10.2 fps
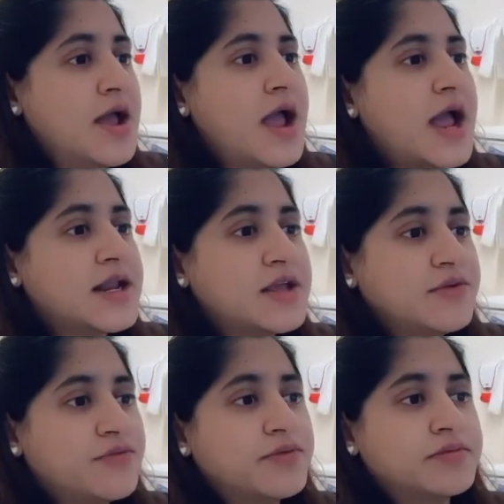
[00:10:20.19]
And
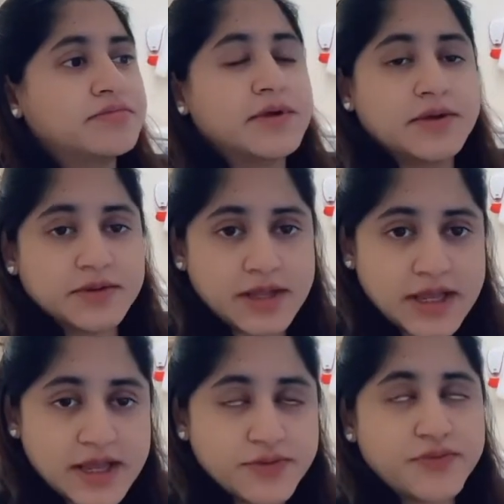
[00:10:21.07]
if
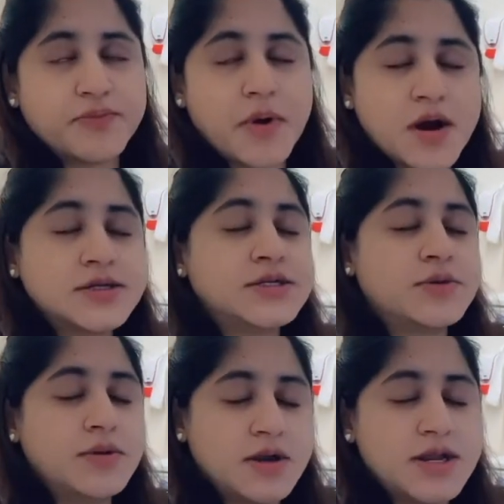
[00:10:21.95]

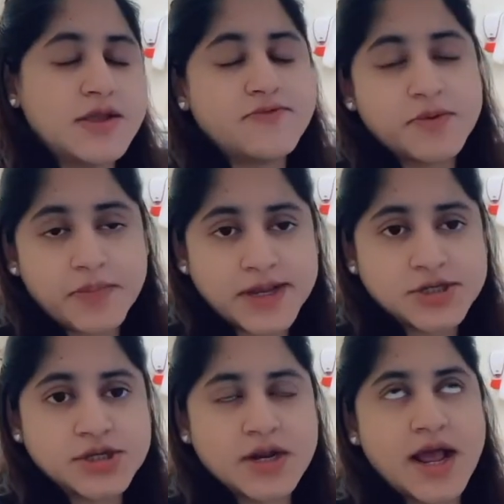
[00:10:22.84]
particularly if the
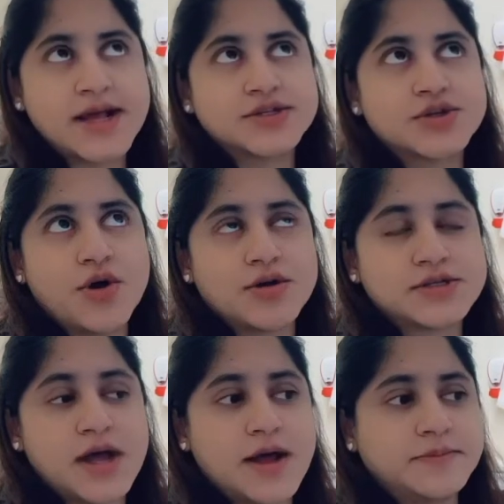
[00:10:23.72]
patient has
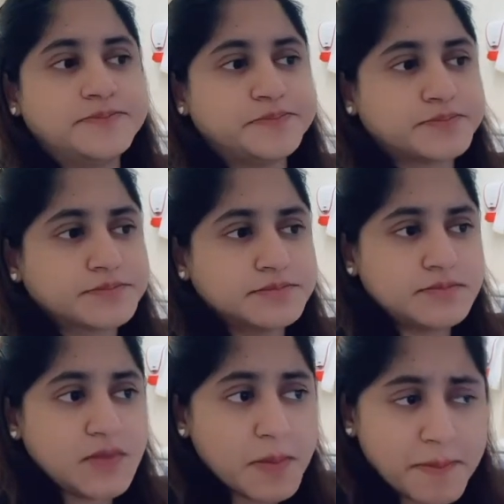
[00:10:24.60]
got
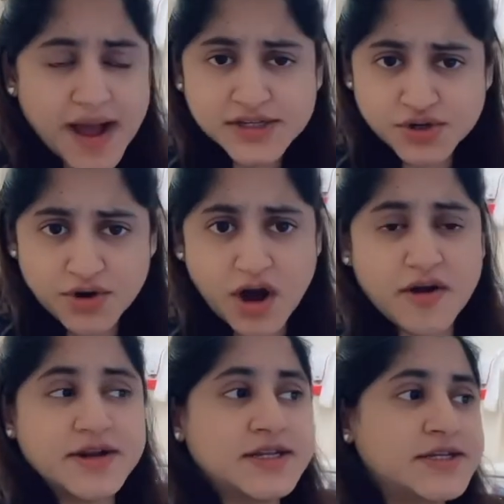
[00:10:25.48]
past or
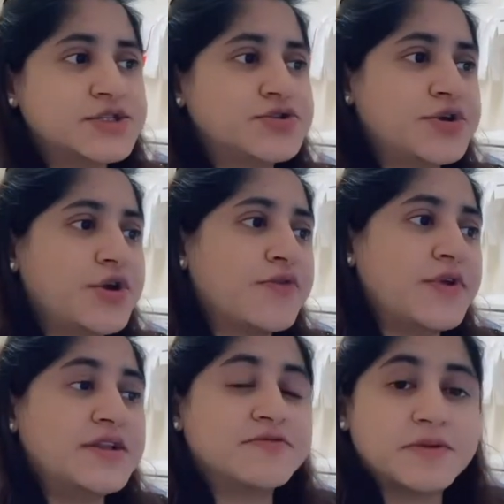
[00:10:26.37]
current history of
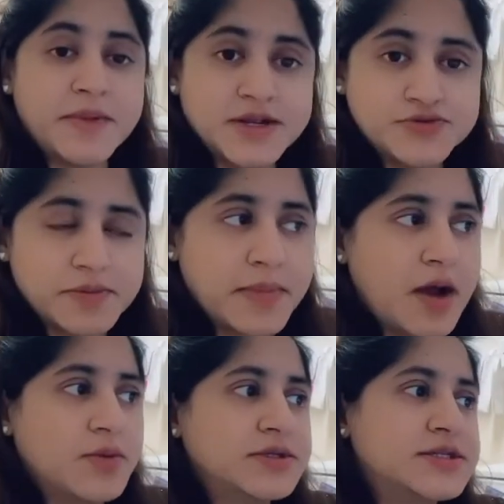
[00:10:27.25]
inflammatory
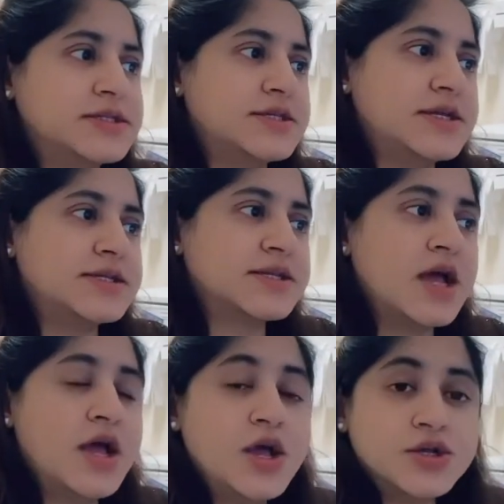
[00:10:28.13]
bowel disease,
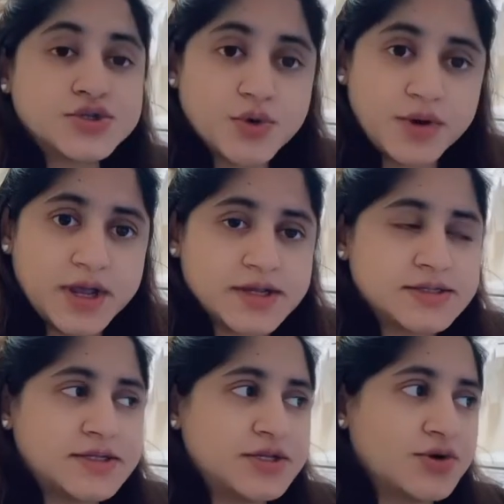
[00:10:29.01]

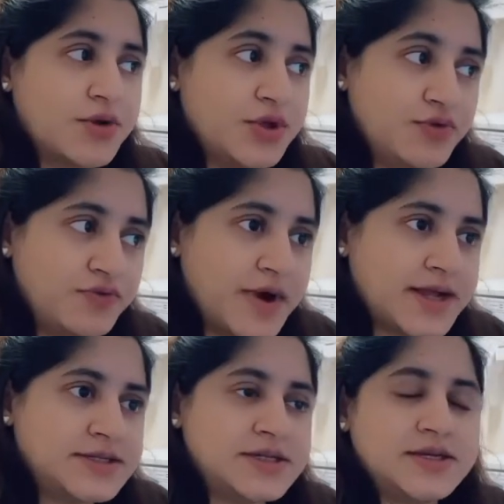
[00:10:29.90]
psoriasis or
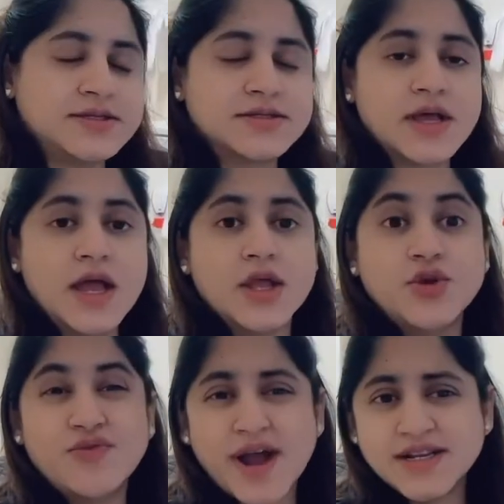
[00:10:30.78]
uveitis.
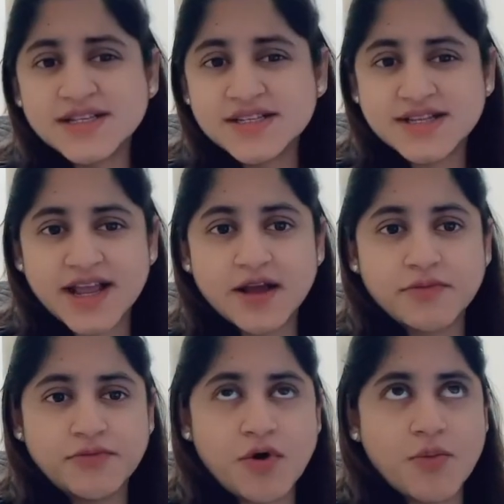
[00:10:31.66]
Uveitis is like a
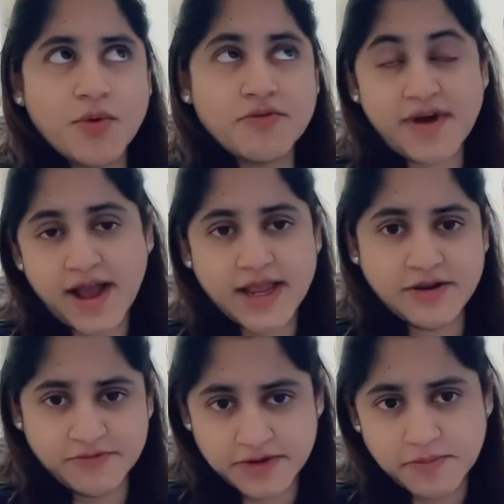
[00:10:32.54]
form of eye
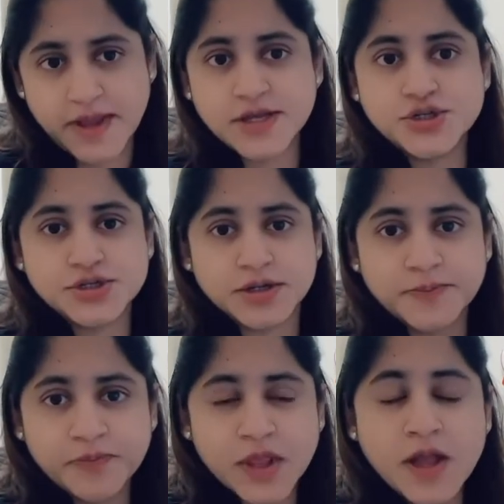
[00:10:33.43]

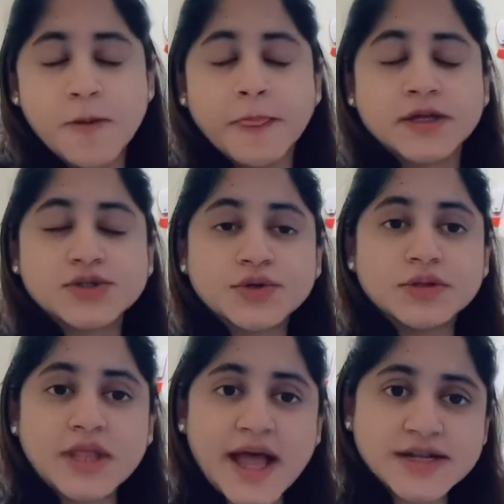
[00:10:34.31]
inflammation. So
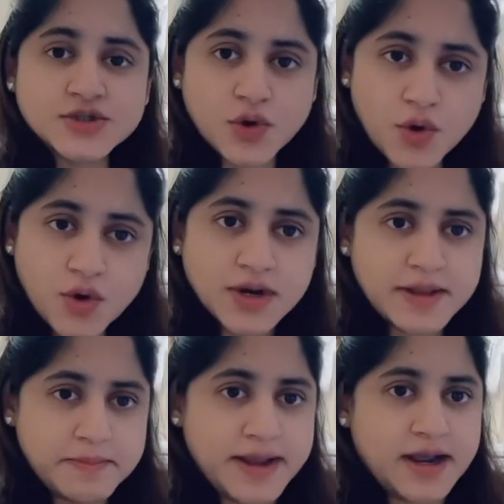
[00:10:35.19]
that's all
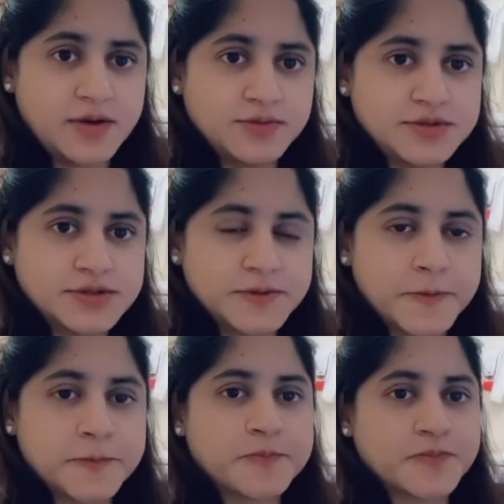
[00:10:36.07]
about
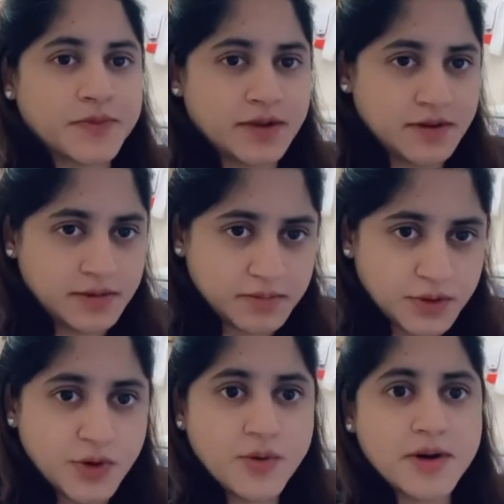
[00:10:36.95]

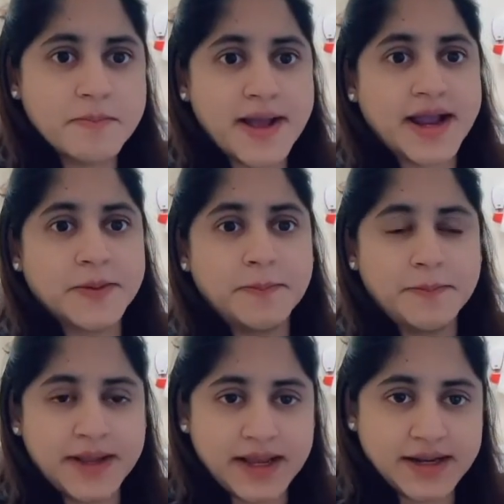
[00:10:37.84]
lower back
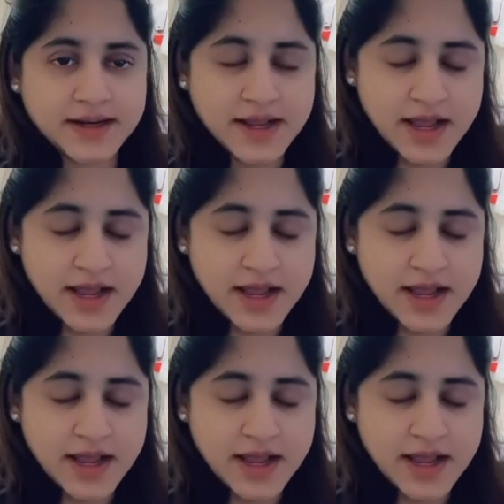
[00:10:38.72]
pain.